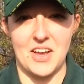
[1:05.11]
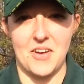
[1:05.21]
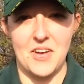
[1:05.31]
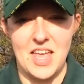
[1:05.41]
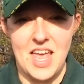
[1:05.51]

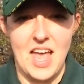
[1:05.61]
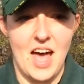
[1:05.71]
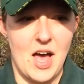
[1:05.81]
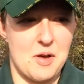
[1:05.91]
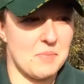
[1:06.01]
So,
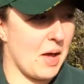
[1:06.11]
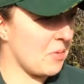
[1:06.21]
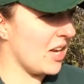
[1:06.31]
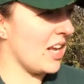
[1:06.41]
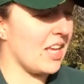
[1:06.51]

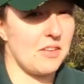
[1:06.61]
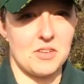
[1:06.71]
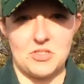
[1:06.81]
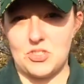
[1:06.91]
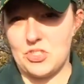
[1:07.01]
I'm gonna
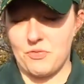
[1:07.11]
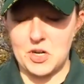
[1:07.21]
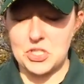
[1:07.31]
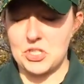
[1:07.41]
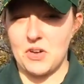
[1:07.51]

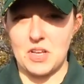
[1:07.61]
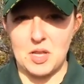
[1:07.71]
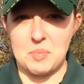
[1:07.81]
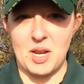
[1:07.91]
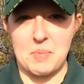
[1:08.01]
first show you a
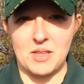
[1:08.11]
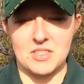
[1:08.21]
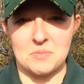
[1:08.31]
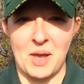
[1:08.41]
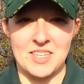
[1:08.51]
little bit about
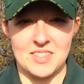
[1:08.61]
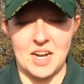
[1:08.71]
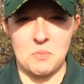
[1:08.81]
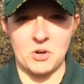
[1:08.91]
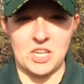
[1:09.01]
the space that
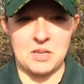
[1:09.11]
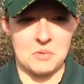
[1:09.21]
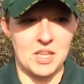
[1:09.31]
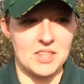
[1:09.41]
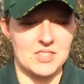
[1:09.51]
I'm working with.